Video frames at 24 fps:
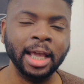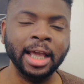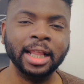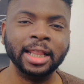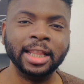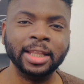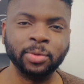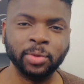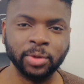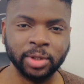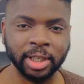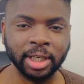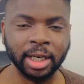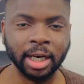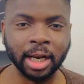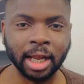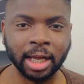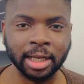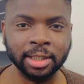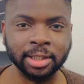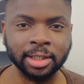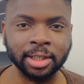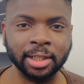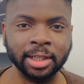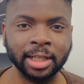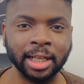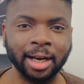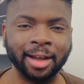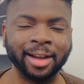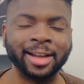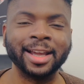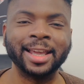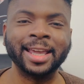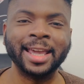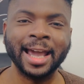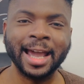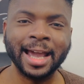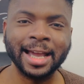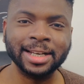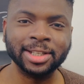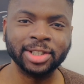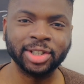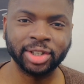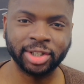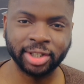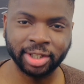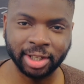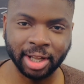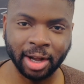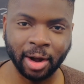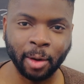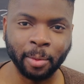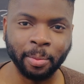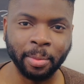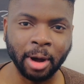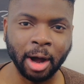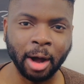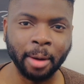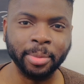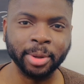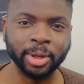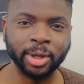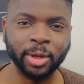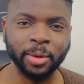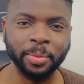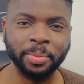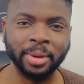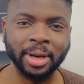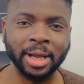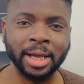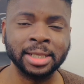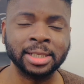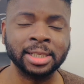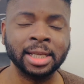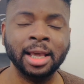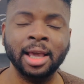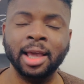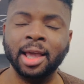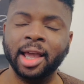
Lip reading: This was in London. They're like a Kansas style barbecue place.